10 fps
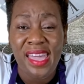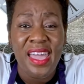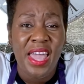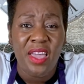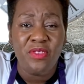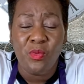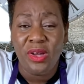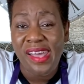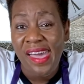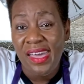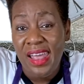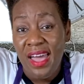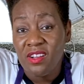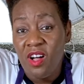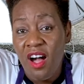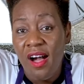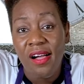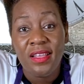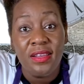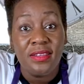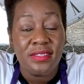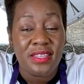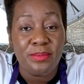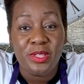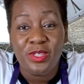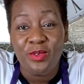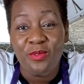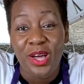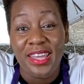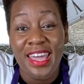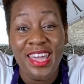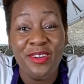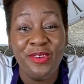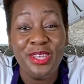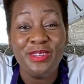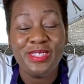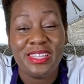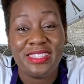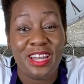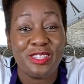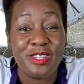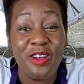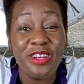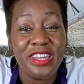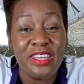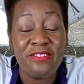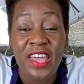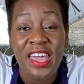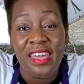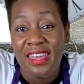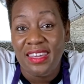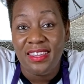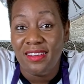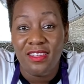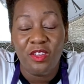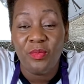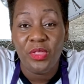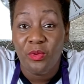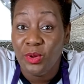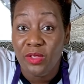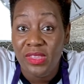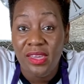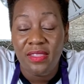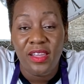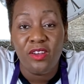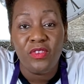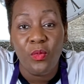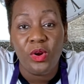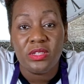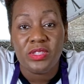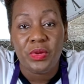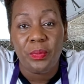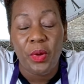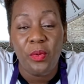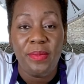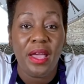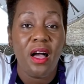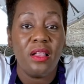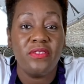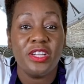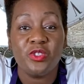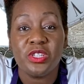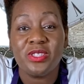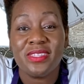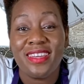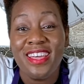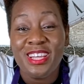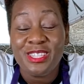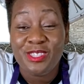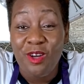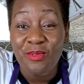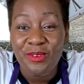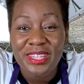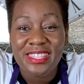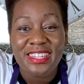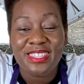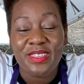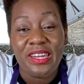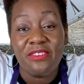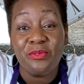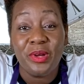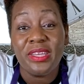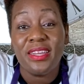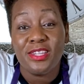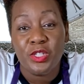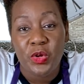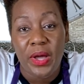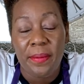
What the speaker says: If you want to add alcohol, substitute what we use as an alternative, and you can put the real thing in there if you want to. But we make all of our drinks SoBarRistic so that everyone can enjoy.